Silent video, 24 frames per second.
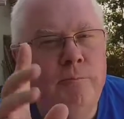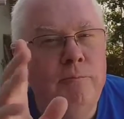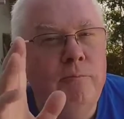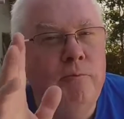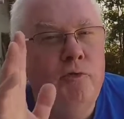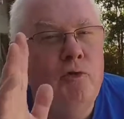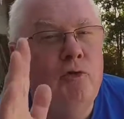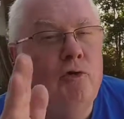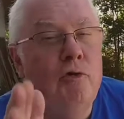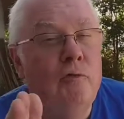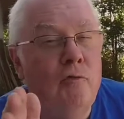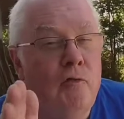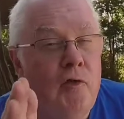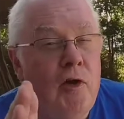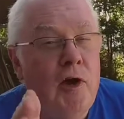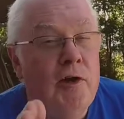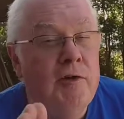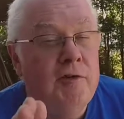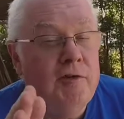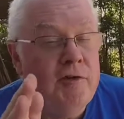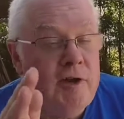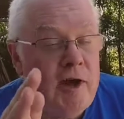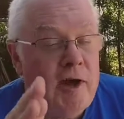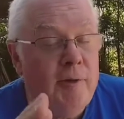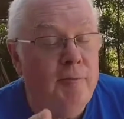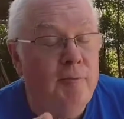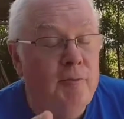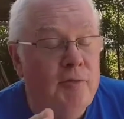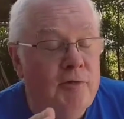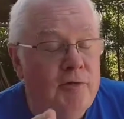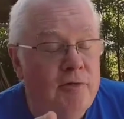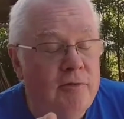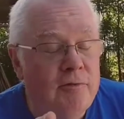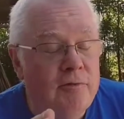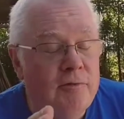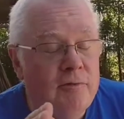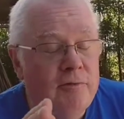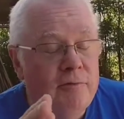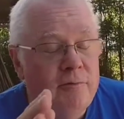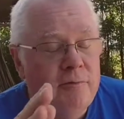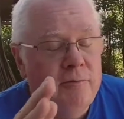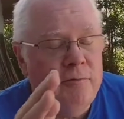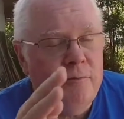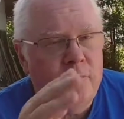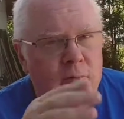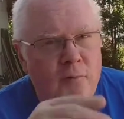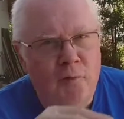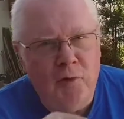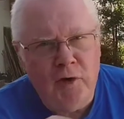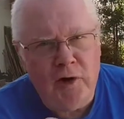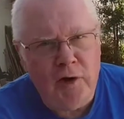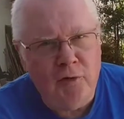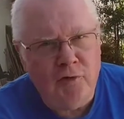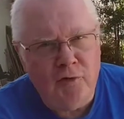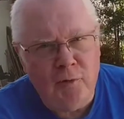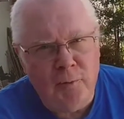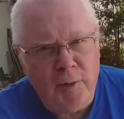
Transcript: You can find Tam's videos